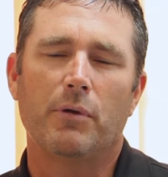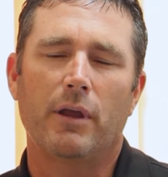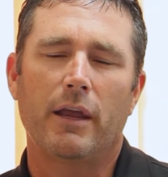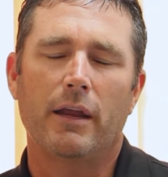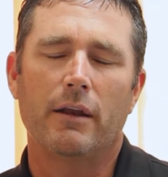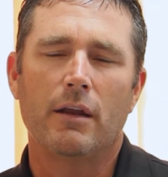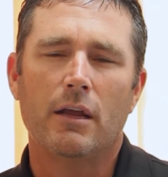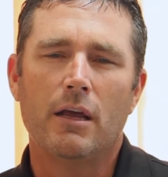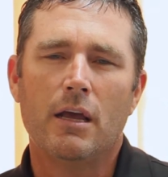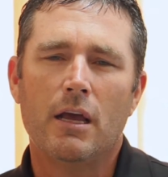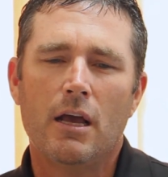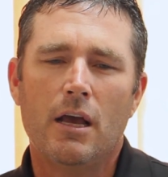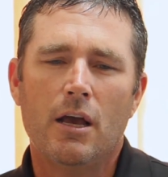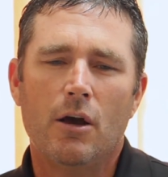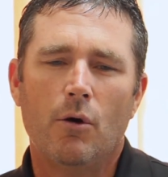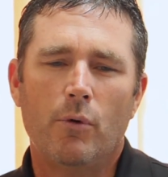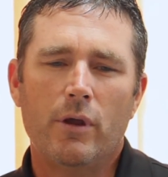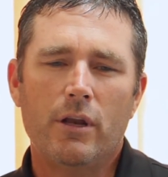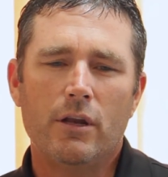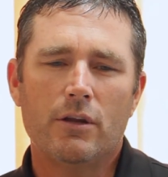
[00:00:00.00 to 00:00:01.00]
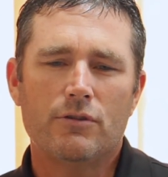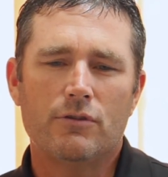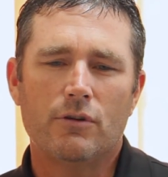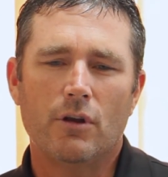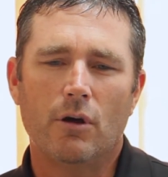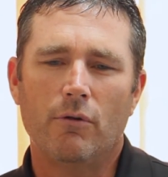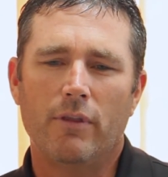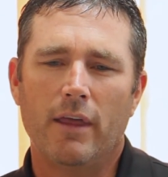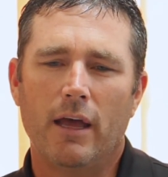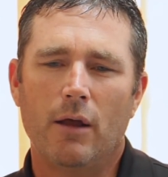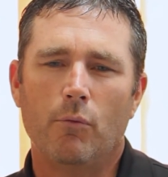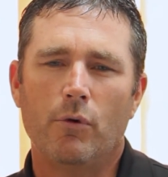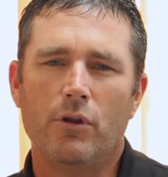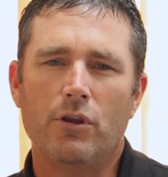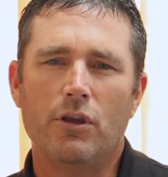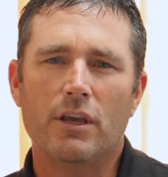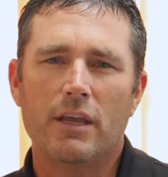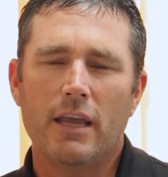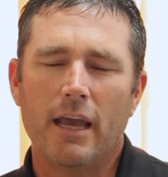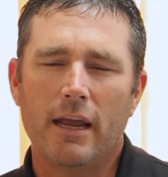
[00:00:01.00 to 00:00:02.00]
And we just know that
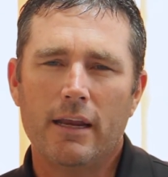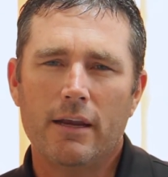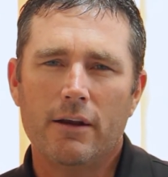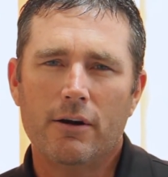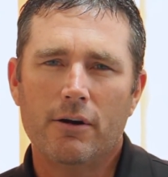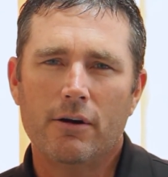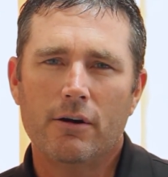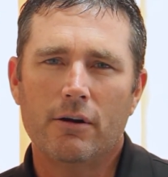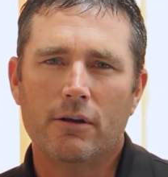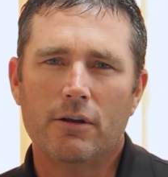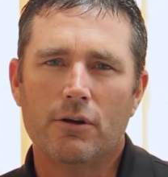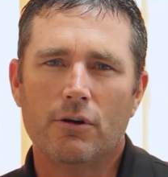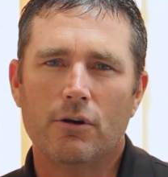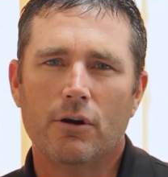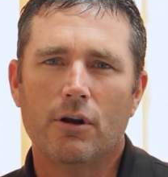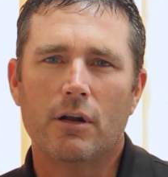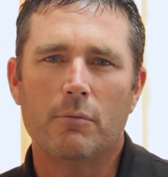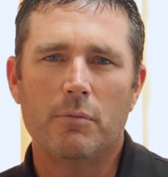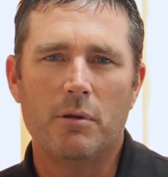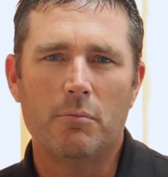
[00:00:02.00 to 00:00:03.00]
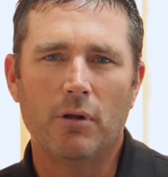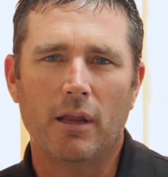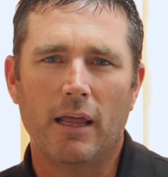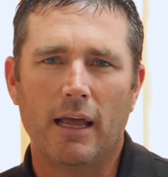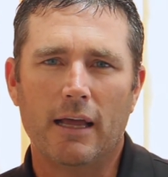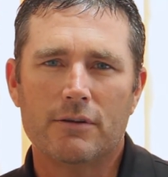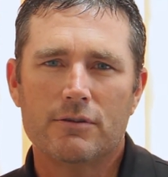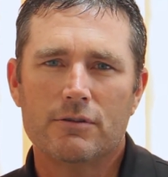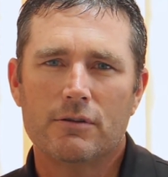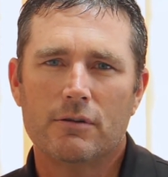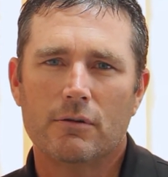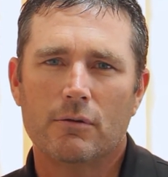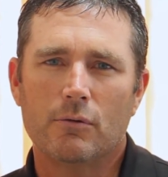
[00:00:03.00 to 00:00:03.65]
when you get here, you're going to be blessed.